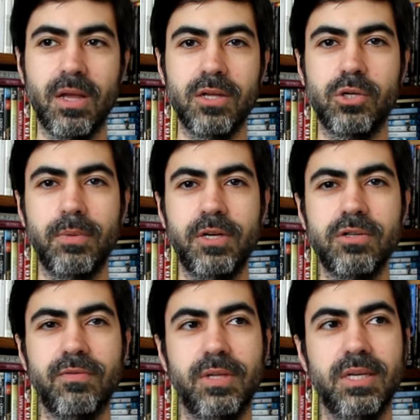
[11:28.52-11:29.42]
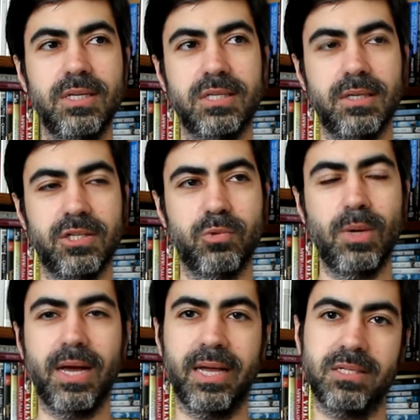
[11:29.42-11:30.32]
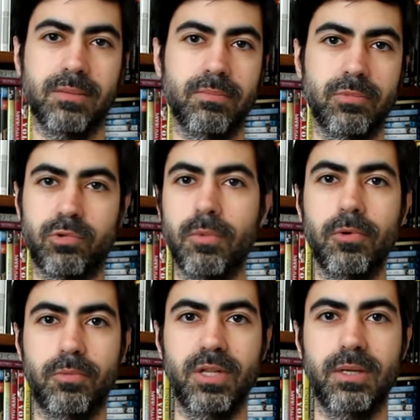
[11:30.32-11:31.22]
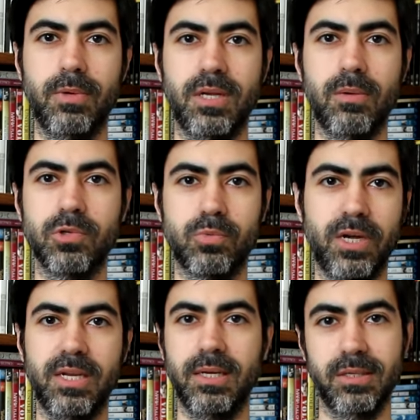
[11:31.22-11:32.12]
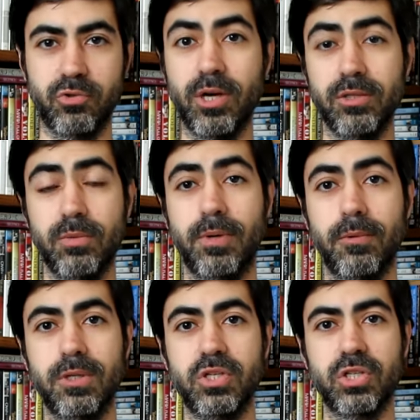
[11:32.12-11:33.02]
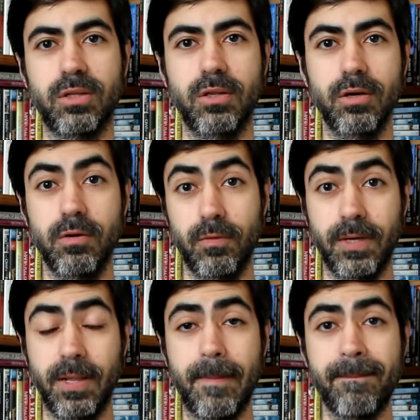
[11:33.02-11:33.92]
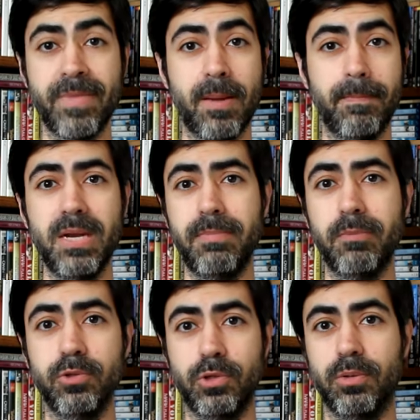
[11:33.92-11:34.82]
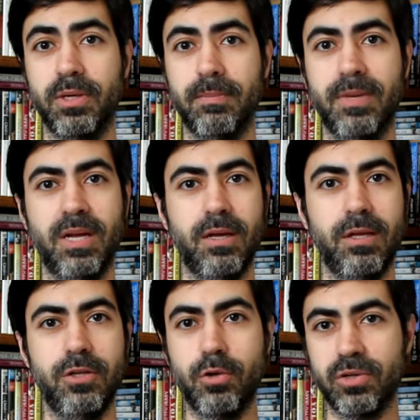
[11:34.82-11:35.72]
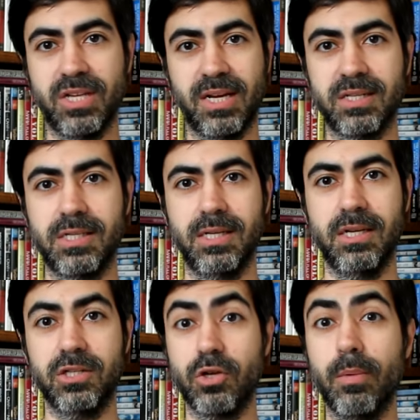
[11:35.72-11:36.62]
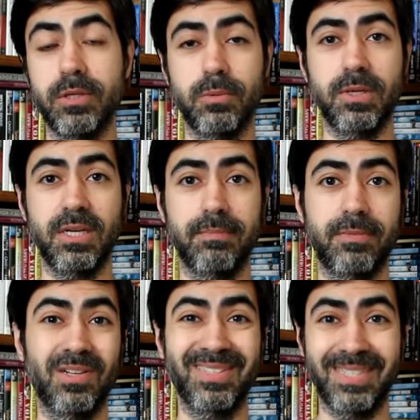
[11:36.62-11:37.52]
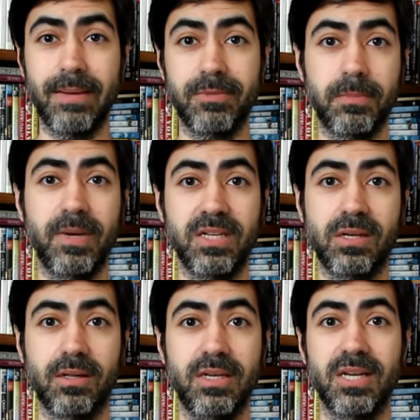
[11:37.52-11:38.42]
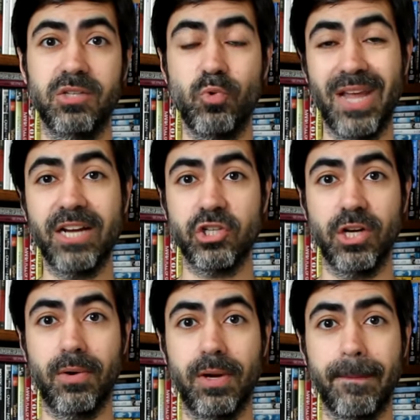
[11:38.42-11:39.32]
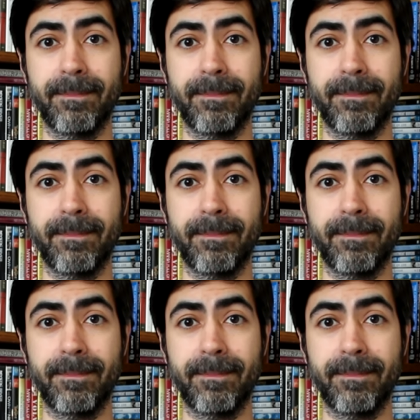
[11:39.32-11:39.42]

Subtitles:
So because of this, Azuela had some trouble, really, when he was writing and trying to publish the novella. Many people told him, "Your text is going to be condemned, basically, as reactionary."